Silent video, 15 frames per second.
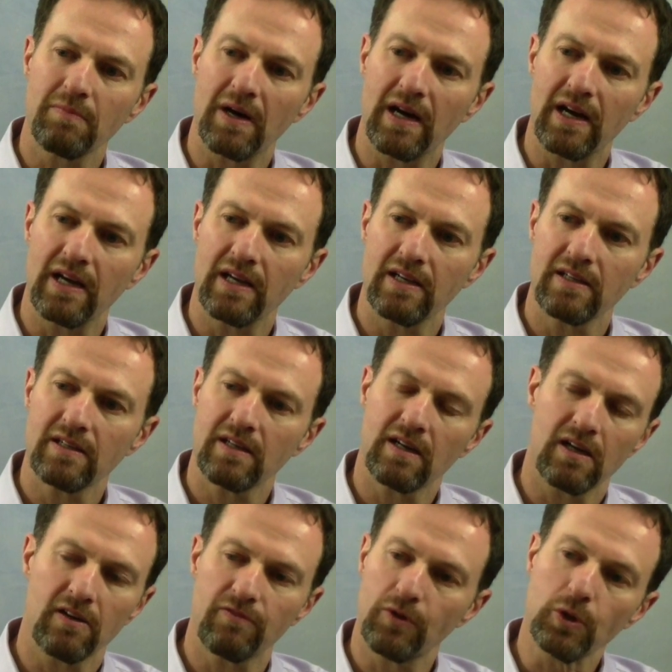My
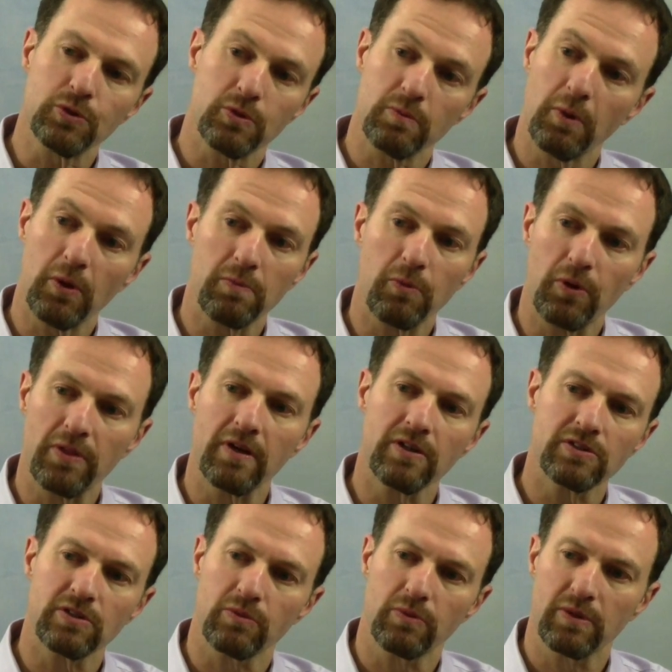folks were both born
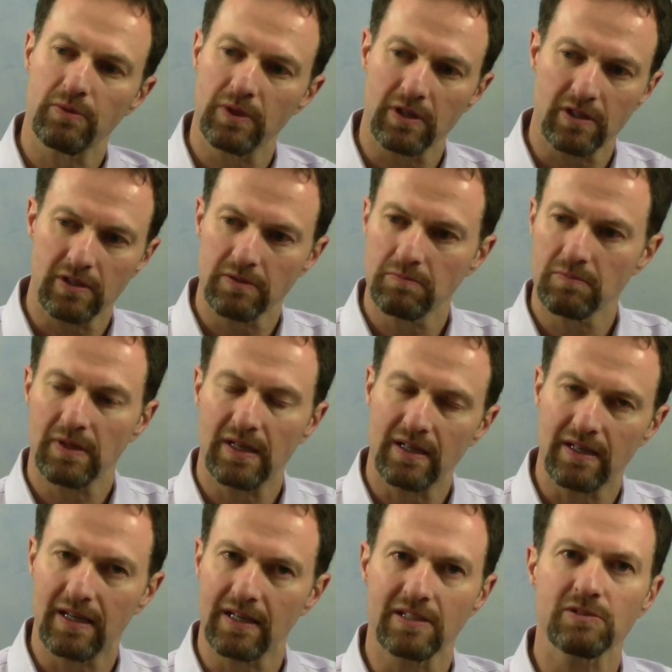there, so we were,
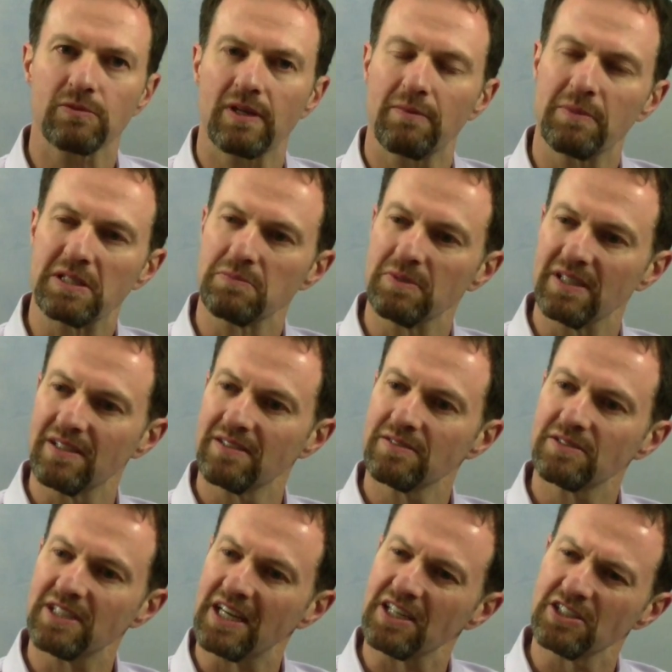I guess that makes me a
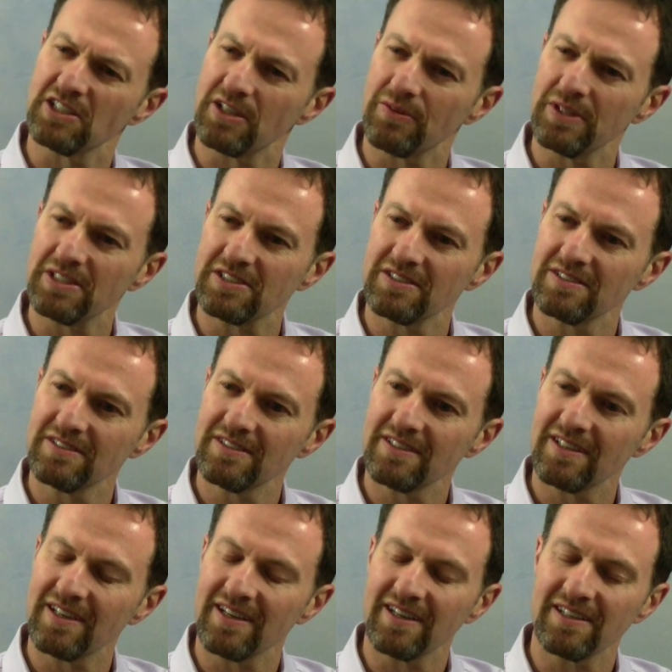second-generation
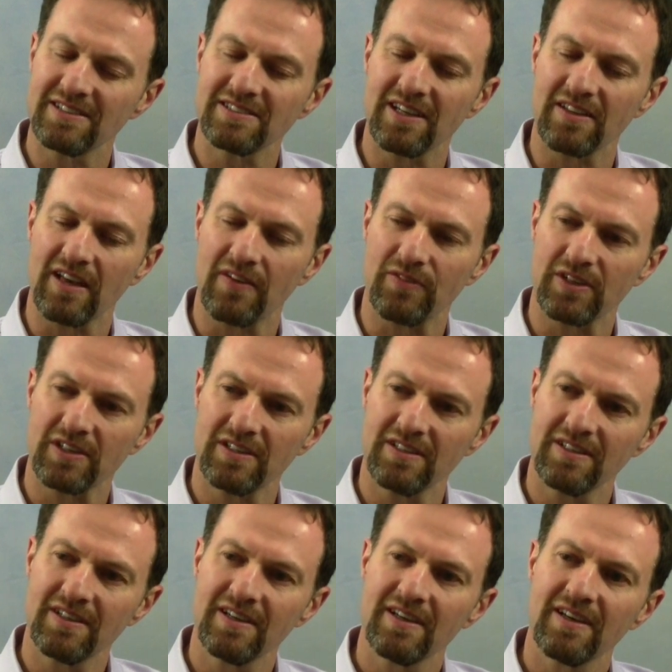South
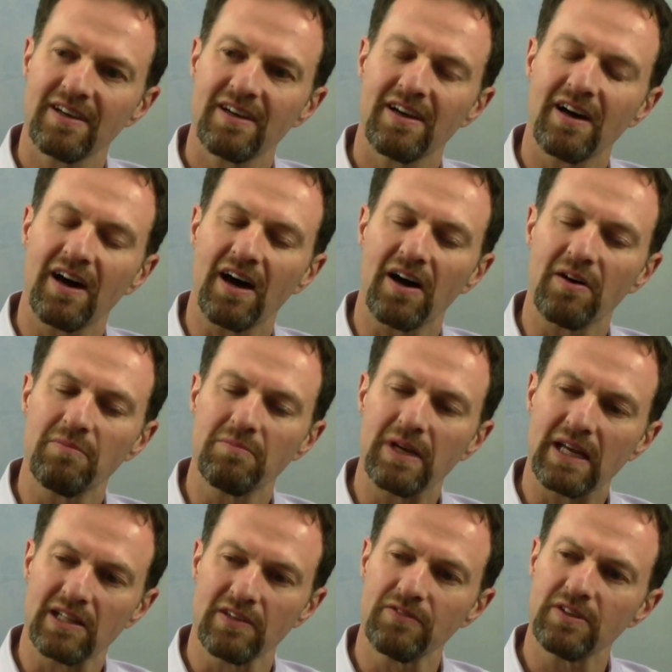African,
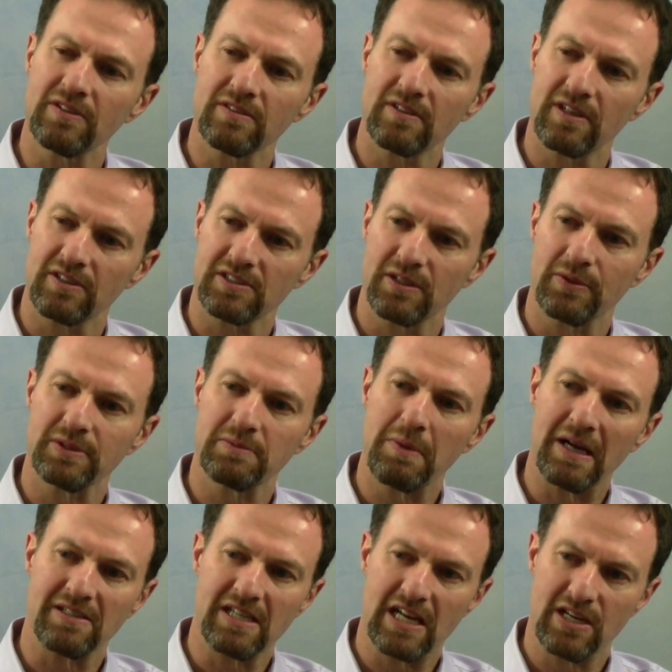and lived there until I was
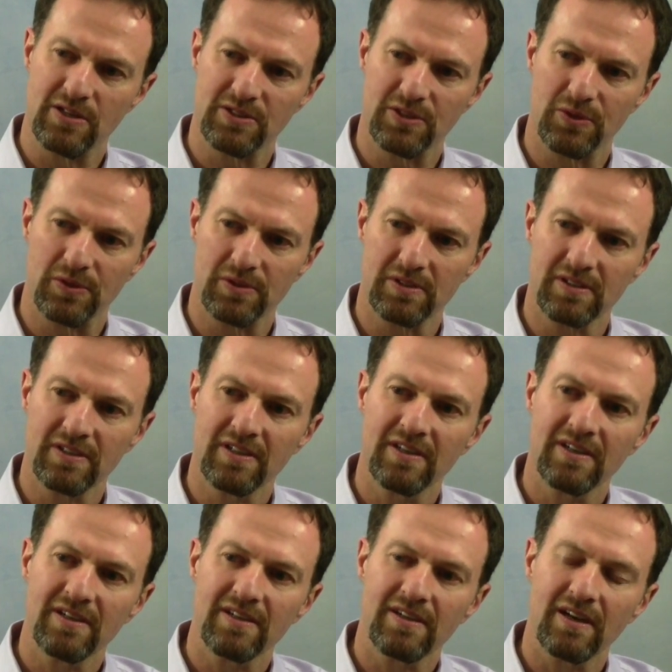about 10 years old.
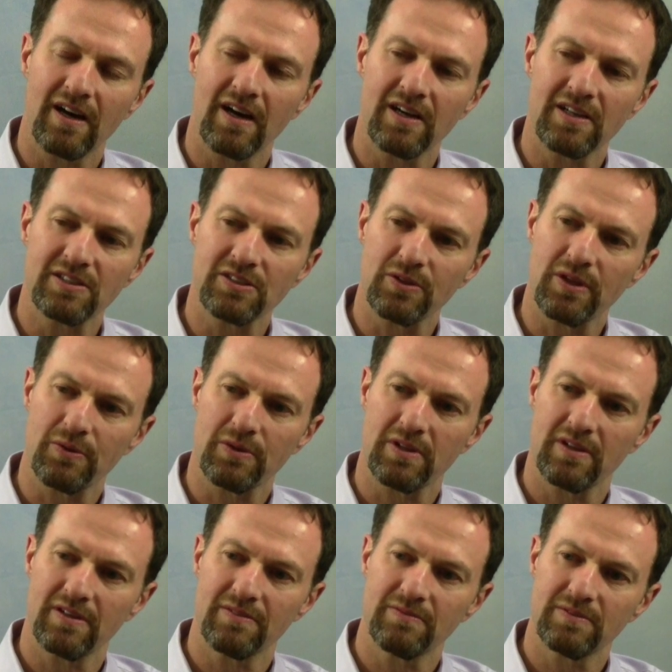So they were
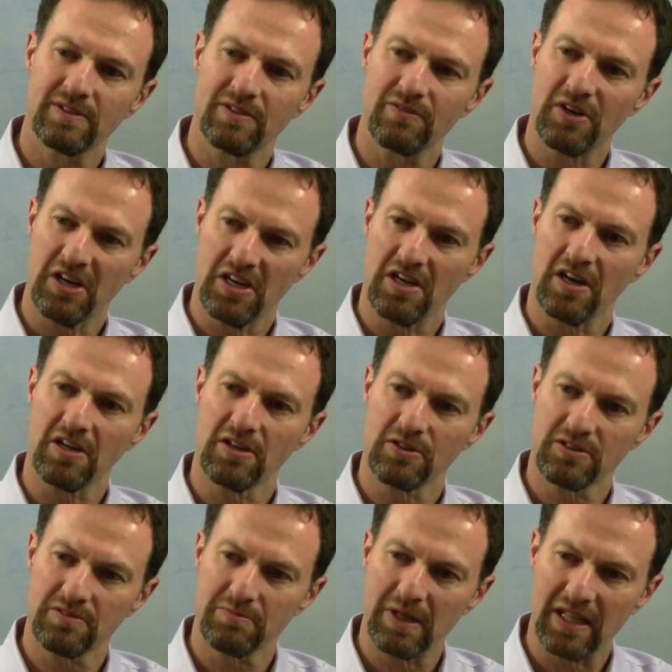the very young
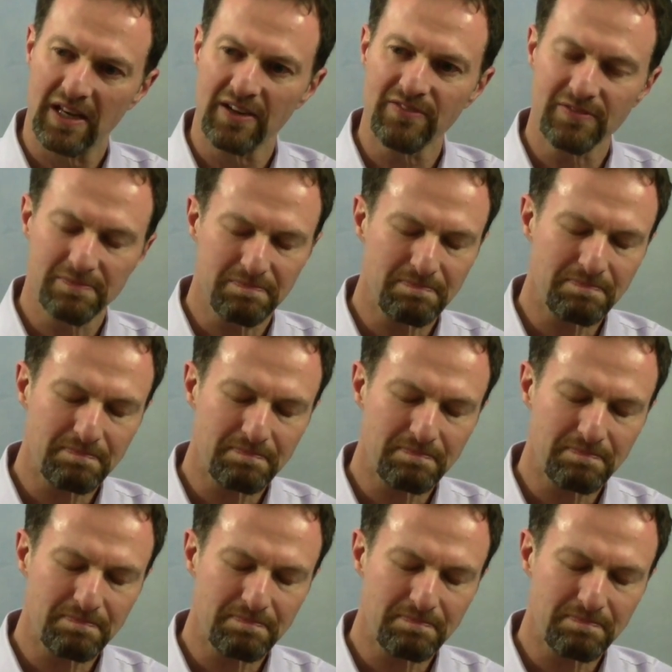years of my life,